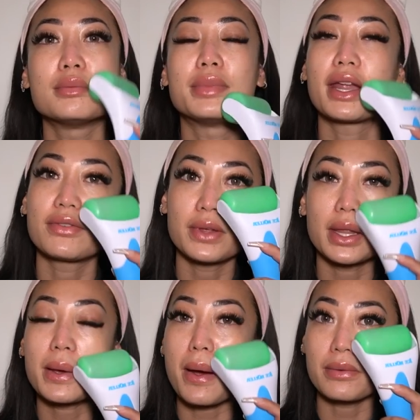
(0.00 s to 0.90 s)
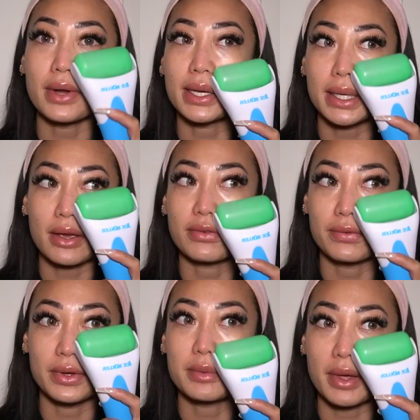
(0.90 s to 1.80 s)
But I feel like already I
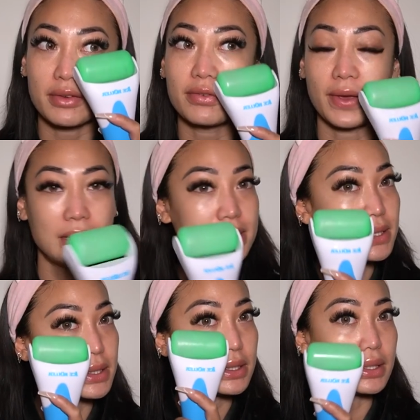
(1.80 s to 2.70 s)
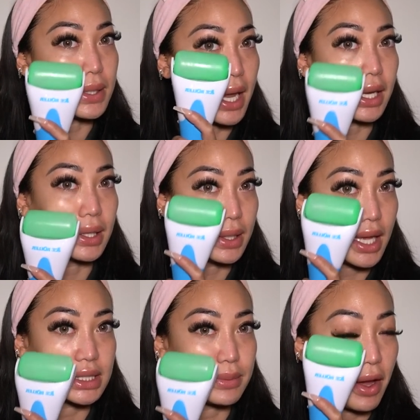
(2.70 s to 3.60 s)
feel my face getting
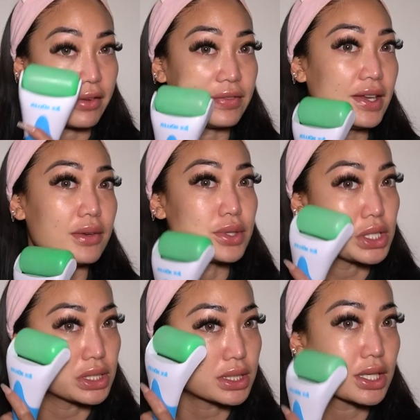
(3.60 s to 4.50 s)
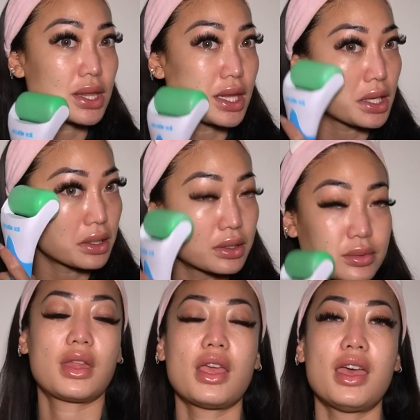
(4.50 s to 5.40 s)
less puffy, which is a good
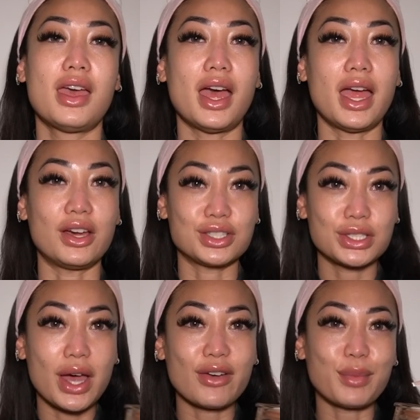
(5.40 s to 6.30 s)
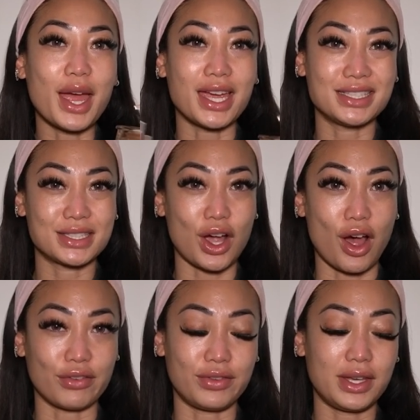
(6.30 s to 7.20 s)
thing. I also have my iced
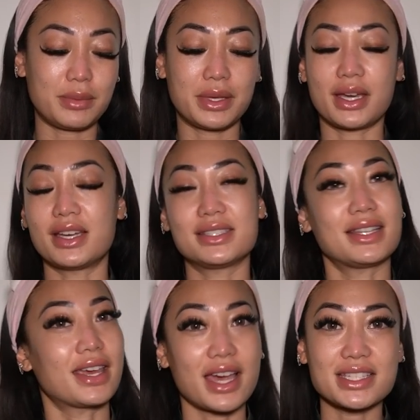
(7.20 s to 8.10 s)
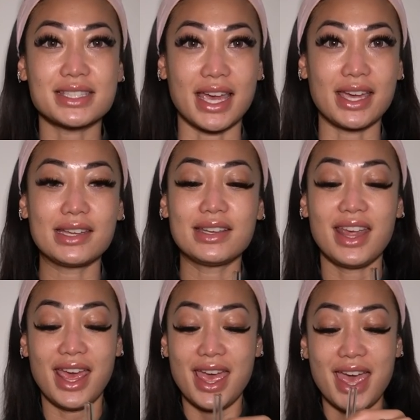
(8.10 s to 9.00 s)
coffee because, like I said,
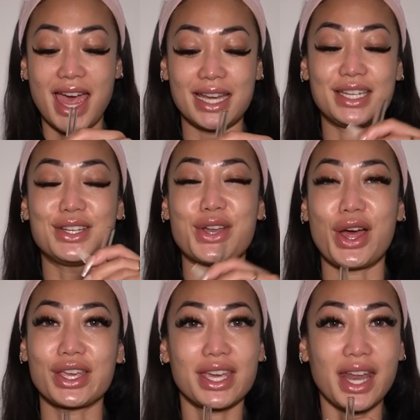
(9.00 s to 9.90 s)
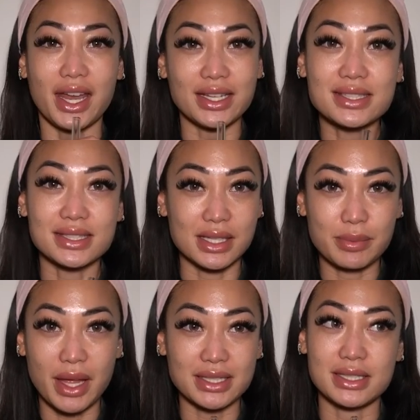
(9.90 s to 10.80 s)
I did not get any sleep
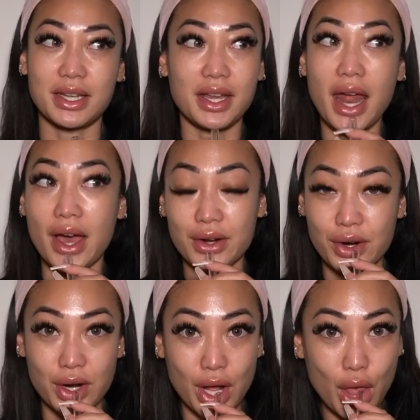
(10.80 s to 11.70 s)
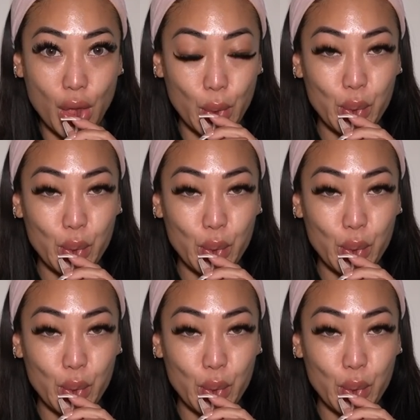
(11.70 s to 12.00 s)
last night at all.